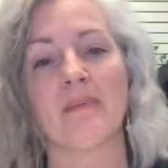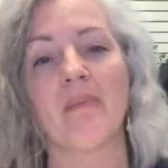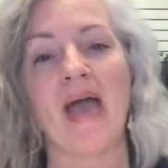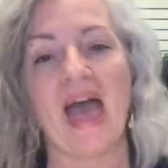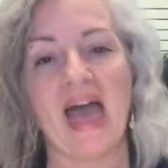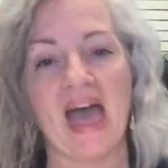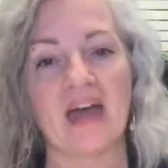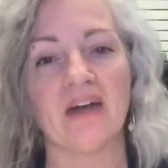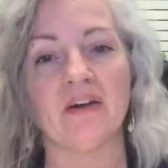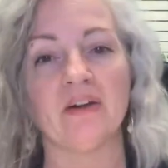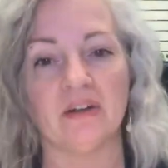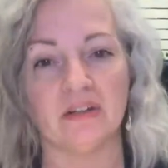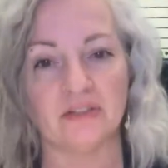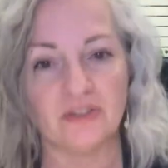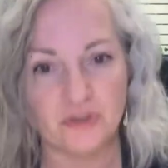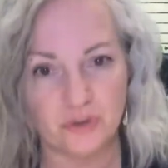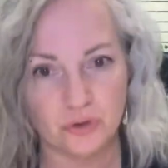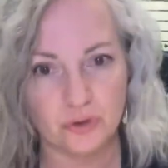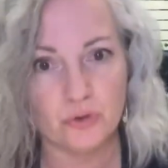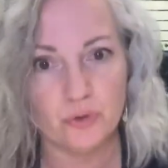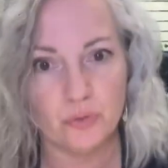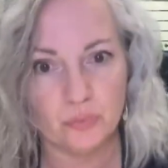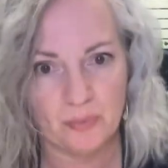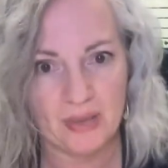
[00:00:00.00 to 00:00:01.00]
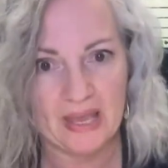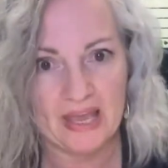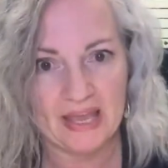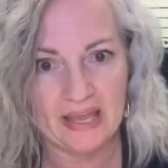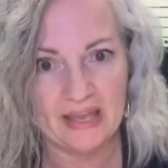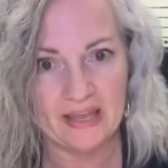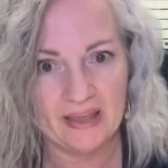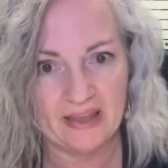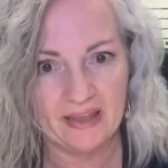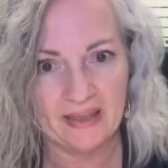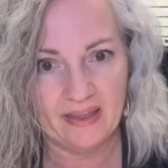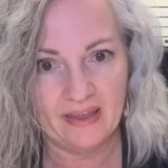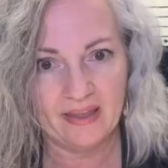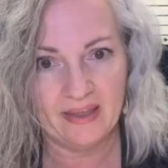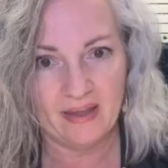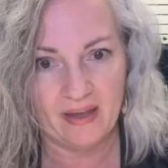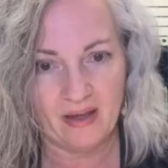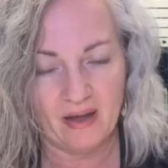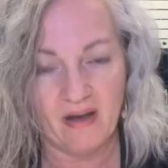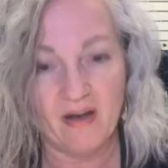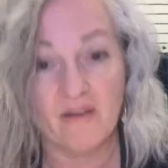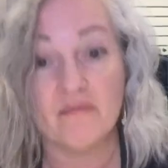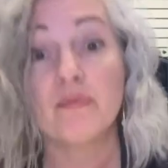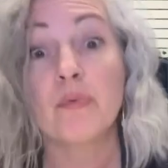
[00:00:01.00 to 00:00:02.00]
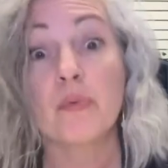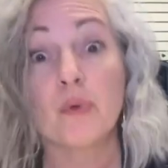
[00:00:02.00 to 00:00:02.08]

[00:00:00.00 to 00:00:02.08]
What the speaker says: pattern to me of